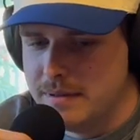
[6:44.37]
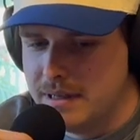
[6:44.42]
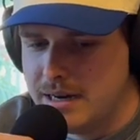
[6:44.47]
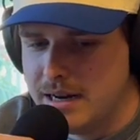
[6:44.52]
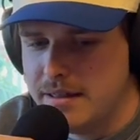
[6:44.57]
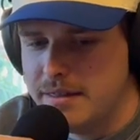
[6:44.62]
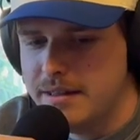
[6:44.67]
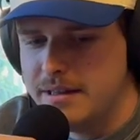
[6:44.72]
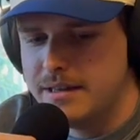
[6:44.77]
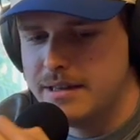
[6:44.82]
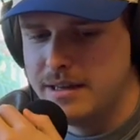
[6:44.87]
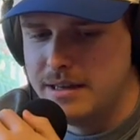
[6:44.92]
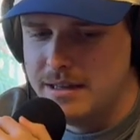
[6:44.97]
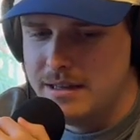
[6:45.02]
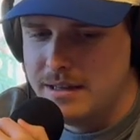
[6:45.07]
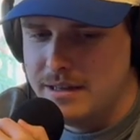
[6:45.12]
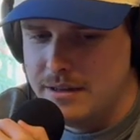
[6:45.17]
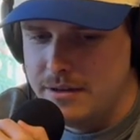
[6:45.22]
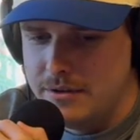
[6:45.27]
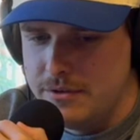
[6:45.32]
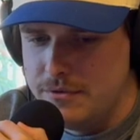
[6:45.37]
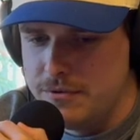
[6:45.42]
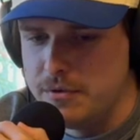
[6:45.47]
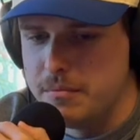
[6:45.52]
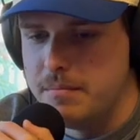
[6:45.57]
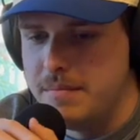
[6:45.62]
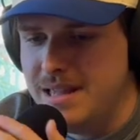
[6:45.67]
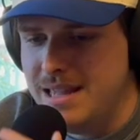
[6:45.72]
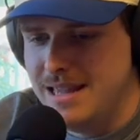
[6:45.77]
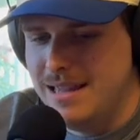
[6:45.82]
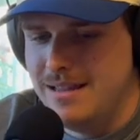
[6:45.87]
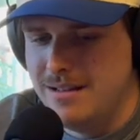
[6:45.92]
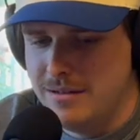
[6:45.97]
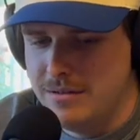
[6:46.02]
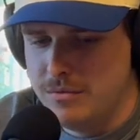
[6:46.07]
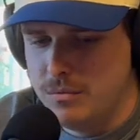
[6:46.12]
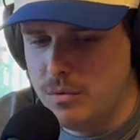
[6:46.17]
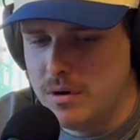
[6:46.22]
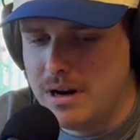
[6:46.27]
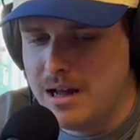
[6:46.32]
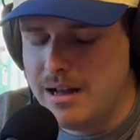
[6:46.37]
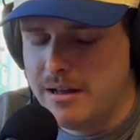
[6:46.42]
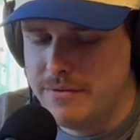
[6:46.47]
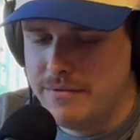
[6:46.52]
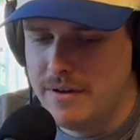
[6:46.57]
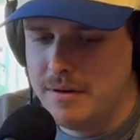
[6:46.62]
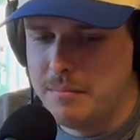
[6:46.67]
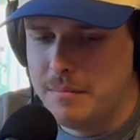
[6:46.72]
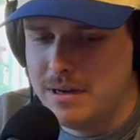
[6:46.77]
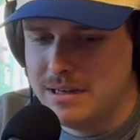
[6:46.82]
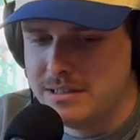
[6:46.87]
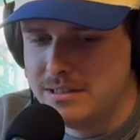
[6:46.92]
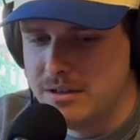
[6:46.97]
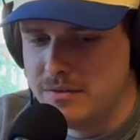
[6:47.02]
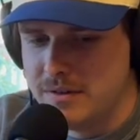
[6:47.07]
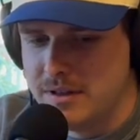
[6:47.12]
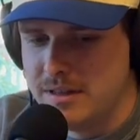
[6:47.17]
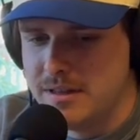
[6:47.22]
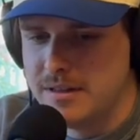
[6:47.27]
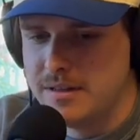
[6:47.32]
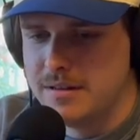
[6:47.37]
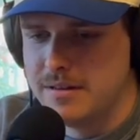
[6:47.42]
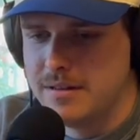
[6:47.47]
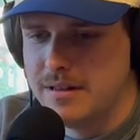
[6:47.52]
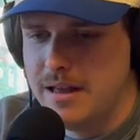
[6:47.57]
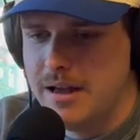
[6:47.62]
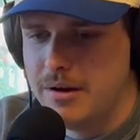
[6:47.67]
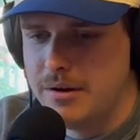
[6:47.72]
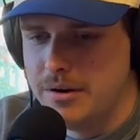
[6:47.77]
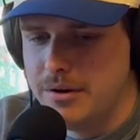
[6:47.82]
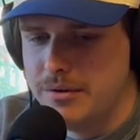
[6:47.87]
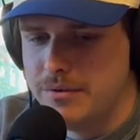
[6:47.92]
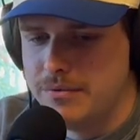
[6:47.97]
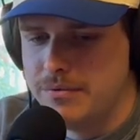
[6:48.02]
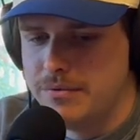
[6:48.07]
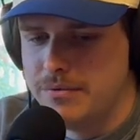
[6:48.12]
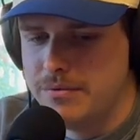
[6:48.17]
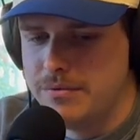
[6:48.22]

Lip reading: And I think for me, what I find myself getting out of